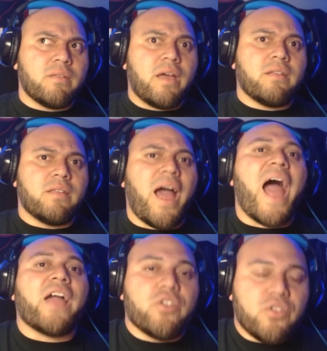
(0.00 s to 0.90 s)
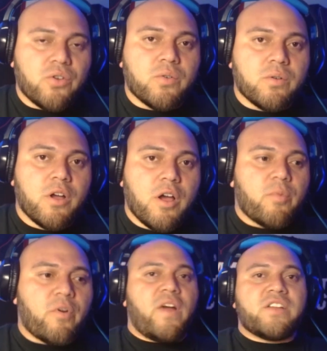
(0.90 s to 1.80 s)
that I could do
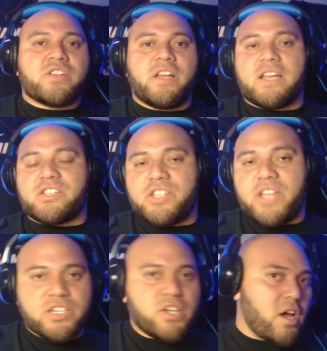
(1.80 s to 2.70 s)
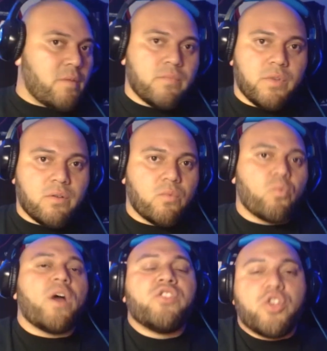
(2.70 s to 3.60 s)
professionally as a day job? You know,
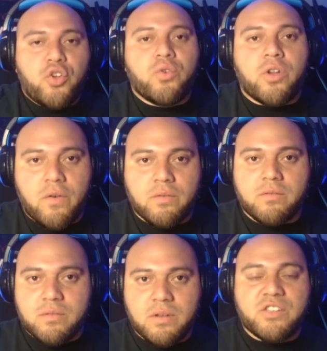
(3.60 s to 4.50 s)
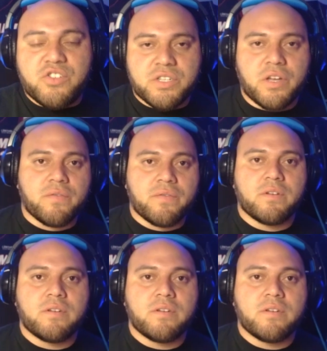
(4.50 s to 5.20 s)
when did you know as yourself?